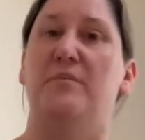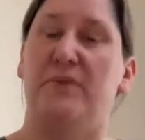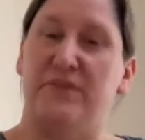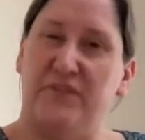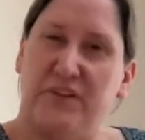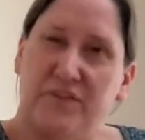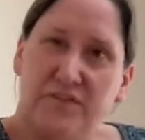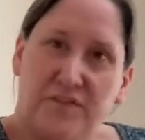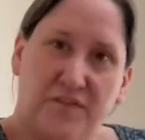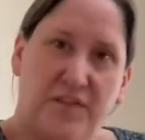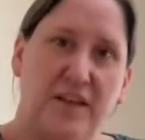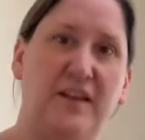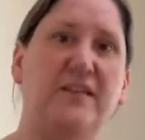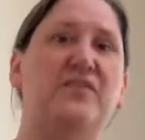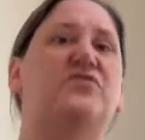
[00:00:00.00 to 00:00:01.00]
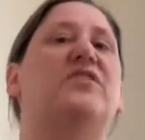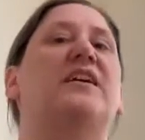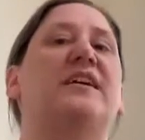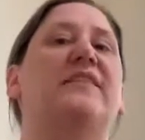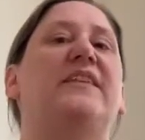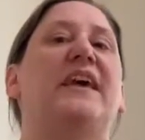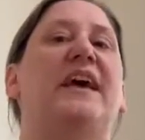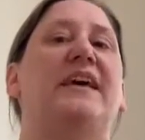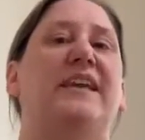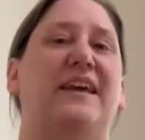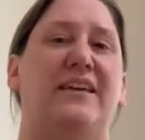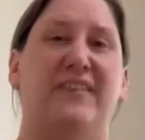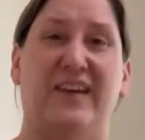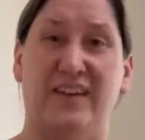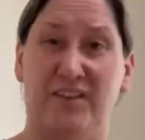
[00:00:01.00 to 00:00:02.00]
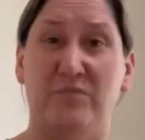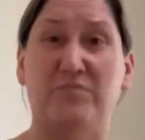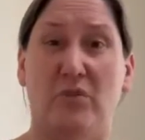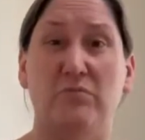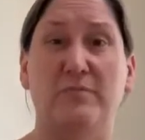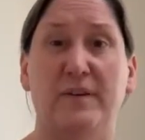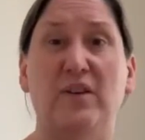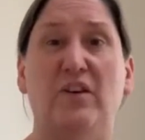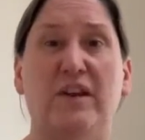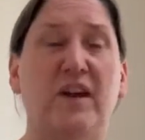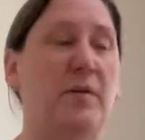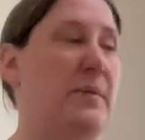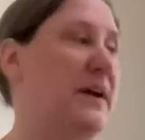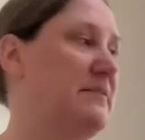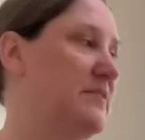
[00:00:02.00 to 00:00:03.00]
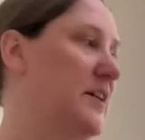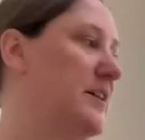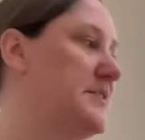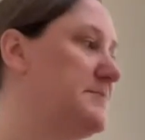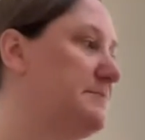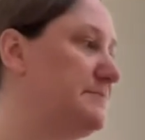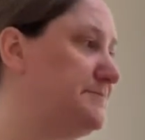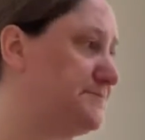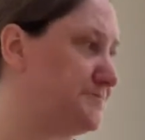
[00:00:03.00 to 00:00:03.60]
But if you can feel you dragging the air down there, you've probably got it about right.